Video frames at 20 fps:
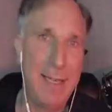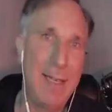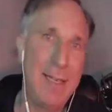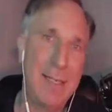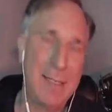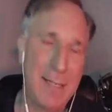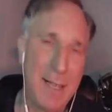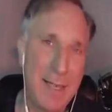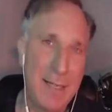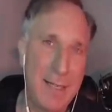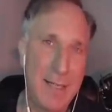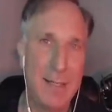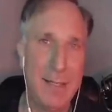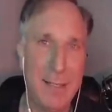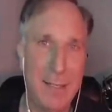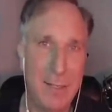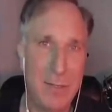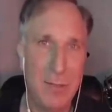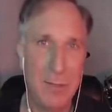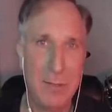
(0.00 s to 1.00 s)
does like a
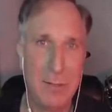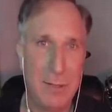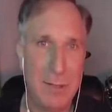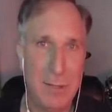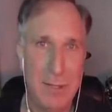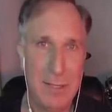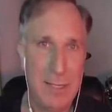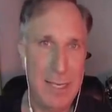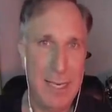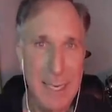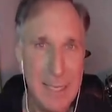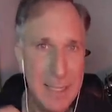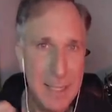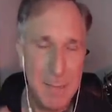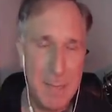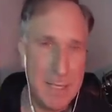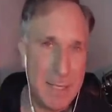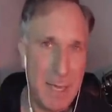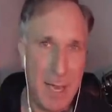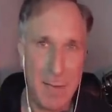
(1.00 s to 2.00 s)
little
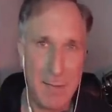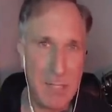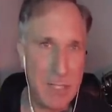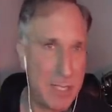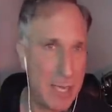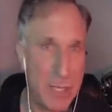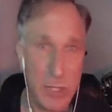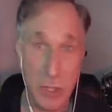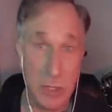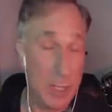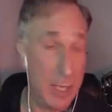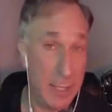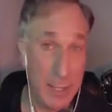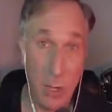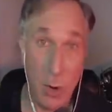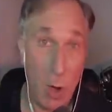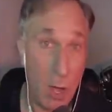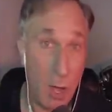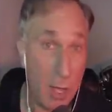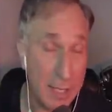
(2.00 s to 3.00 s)
intimate conversation, then
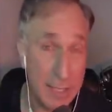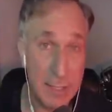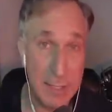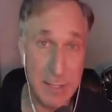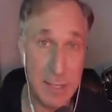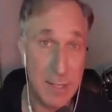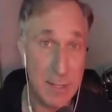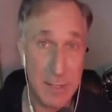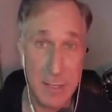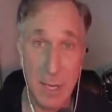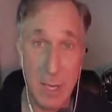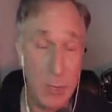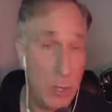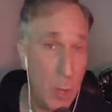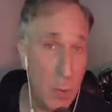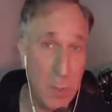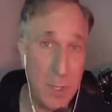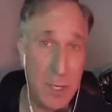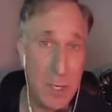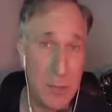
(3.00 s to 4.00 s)
the audience doesn't know,
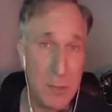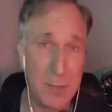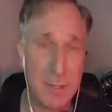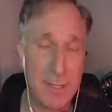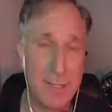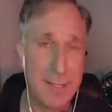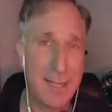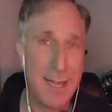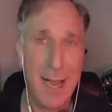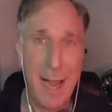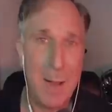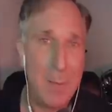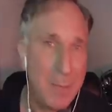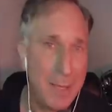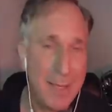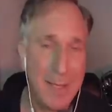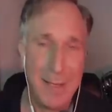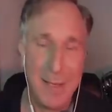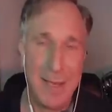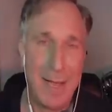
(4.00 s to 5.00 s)
no one knows what to say.
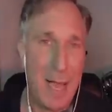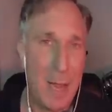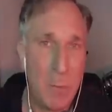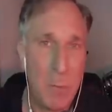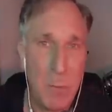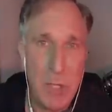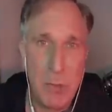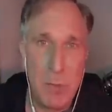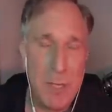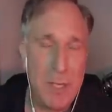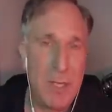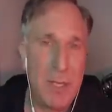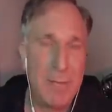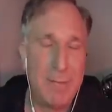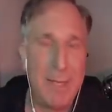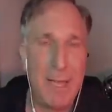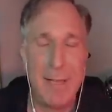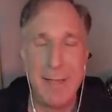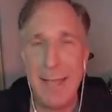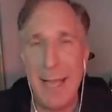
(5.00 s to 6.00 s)
I wish we could have
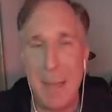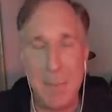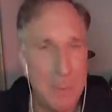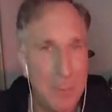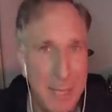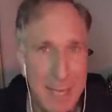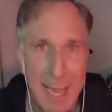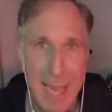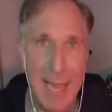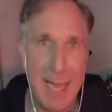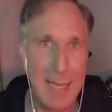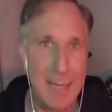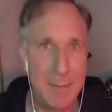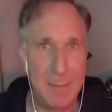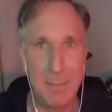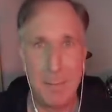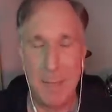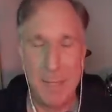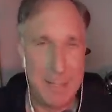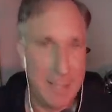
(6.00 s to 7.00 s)
done that, but we can't.
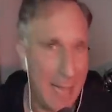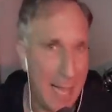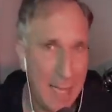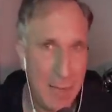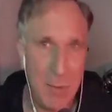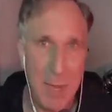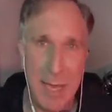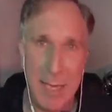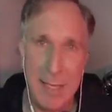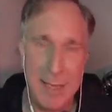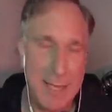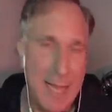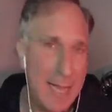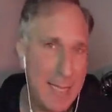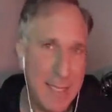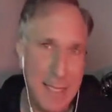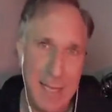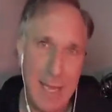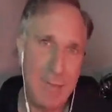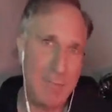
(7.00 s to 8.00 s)
But anyway,
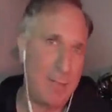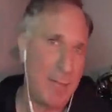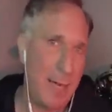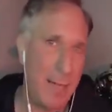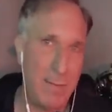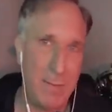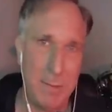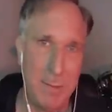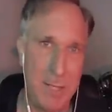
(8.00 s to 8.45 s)
thanks again for having